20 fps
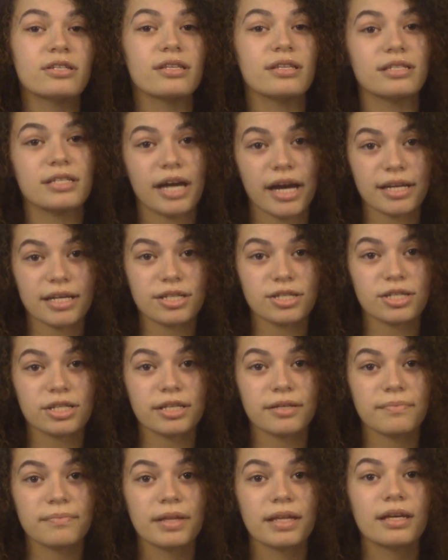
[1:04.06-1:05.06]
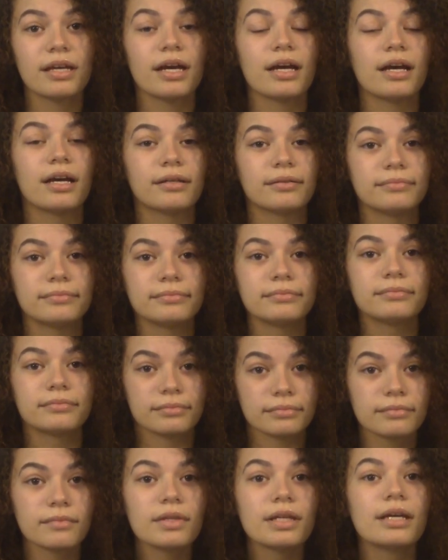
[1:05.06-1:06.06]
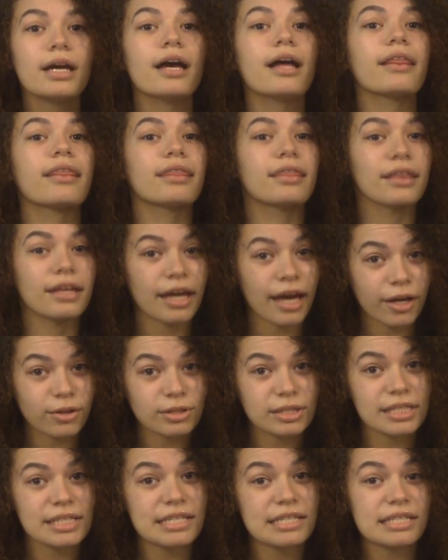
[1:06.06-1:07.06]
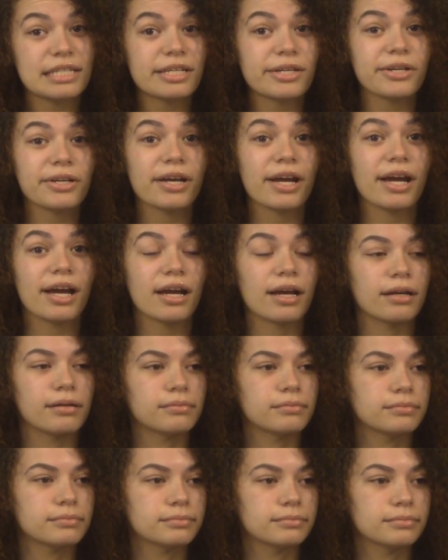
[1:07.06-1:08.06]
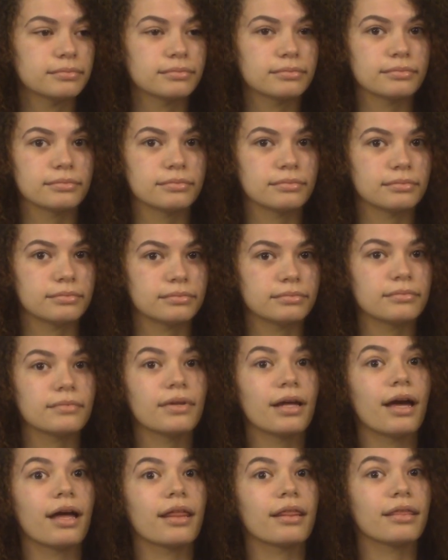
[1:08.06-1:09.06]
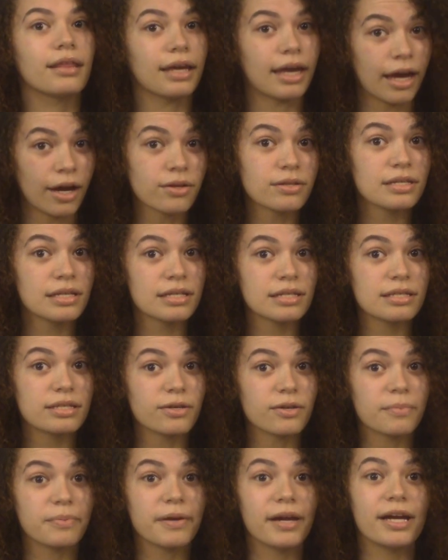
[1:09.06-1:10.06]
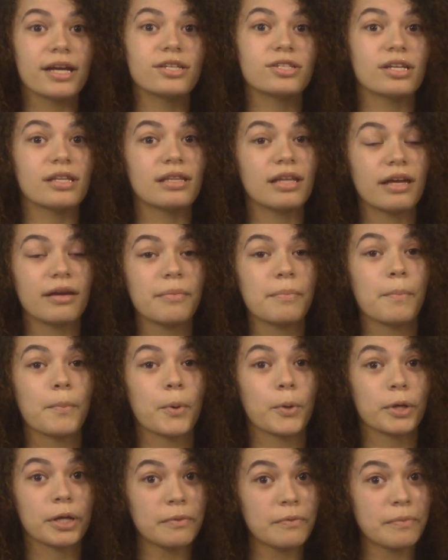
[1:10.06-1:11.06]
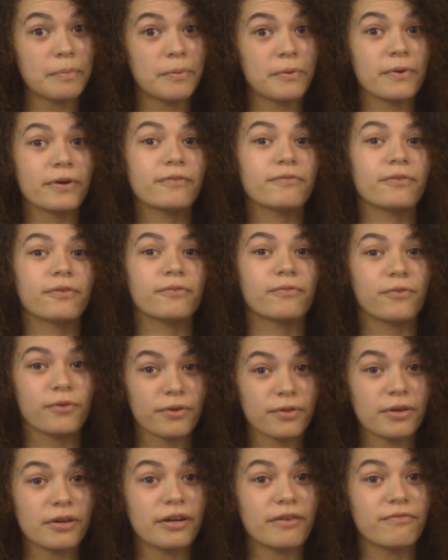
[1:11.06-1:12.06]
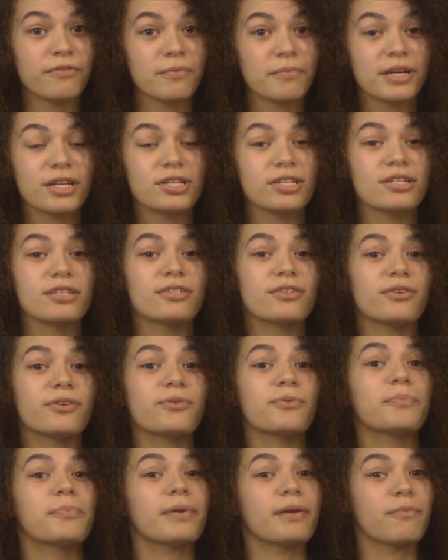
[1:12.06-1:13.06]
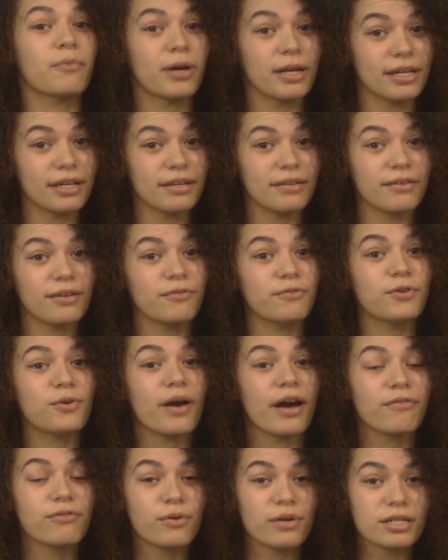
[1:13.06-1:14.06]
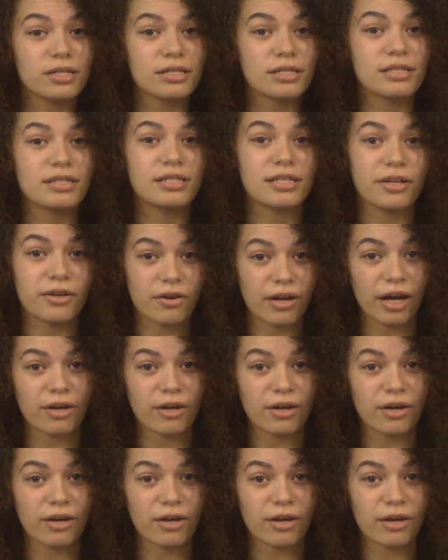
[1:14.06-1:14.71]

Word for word: to the tiny sheet. Tiny, sheet. sheet. The counseling center. Tiny sheet. The counseling center page and the morning report for further information so you'll be ready. If you have questions, see your